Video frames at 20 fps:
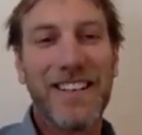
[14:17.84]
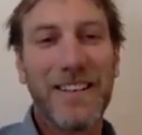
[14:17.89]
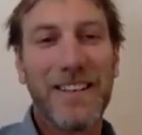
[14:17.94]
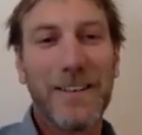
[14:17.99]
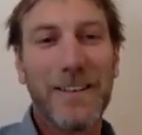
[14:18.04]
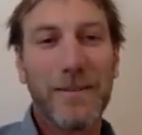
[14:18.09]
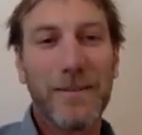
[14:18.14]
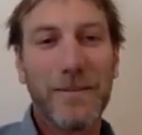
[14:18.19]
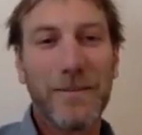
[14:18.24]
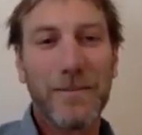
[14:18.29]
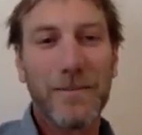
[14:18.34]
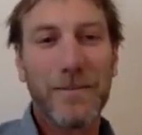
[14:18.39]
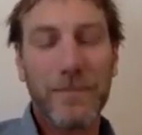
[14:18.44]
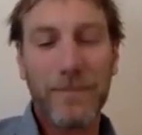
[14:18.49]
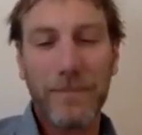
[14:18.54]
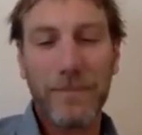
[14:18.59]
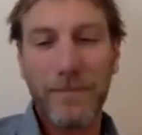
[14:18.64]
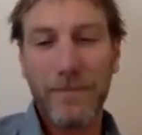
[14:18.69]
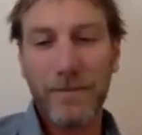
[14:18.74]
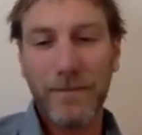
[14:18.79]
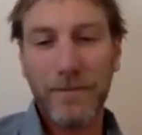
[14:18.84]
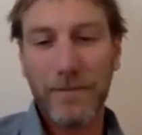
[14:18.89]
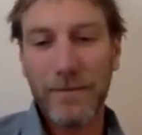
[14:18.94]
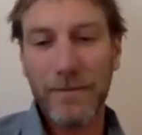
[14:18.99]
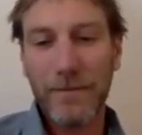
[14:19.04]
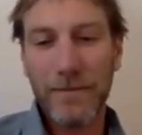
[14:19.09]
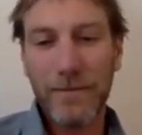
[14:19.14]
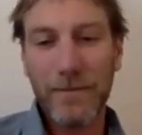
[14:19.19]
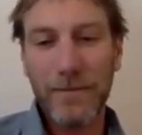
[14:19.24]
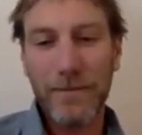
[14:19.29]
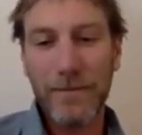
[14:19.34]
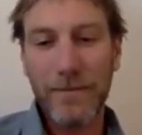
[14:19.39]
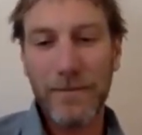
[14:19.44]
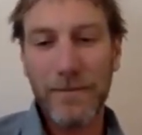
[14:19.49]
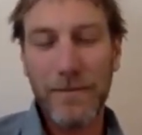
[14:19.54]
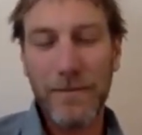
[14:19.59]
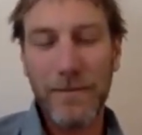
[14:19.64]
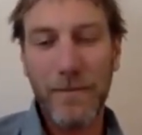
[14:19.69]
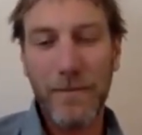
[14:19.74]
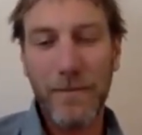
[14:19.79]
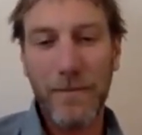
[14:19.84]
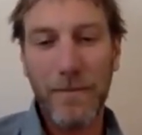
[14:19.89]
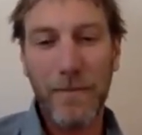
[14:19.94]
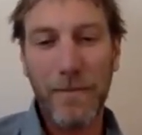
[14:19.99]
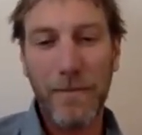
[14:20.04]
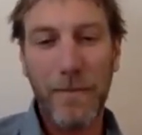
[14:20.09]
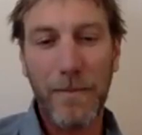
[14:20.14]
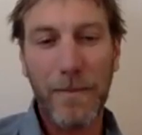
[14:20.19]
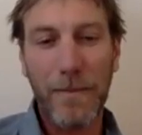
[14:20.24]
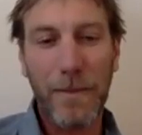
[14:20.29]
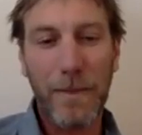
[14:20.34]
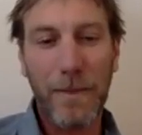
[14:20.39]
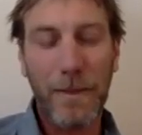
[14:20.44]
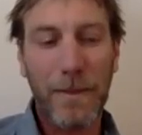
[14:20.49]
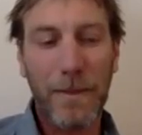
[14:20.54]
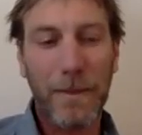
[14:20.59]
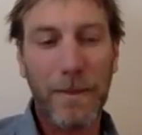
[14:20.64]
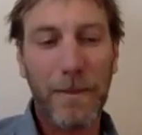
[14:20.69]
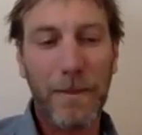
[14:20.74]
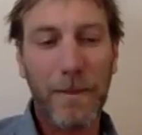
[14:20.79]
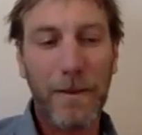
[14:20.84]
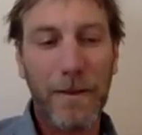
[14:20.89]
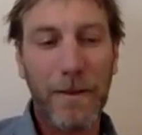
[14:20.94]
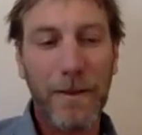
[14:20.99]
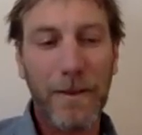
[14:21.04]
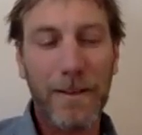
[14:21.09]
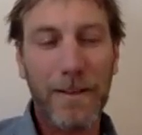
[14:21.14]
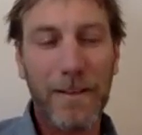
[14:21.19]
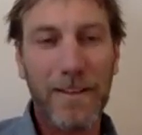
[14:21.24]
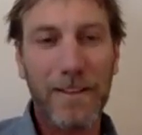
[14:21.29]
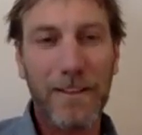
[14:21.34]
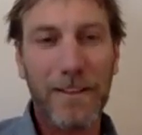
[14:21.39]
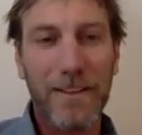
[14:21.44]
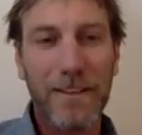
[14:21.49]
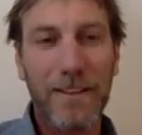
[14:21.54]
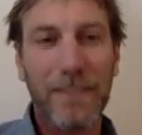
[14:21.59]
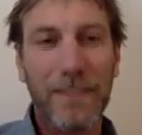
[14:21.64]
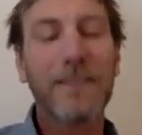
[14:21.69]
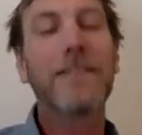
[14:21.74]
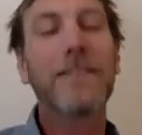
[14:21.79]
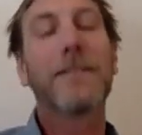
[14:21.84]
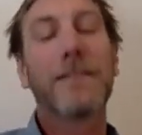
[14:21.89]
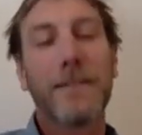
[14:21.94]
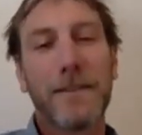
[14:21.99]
(not speaking)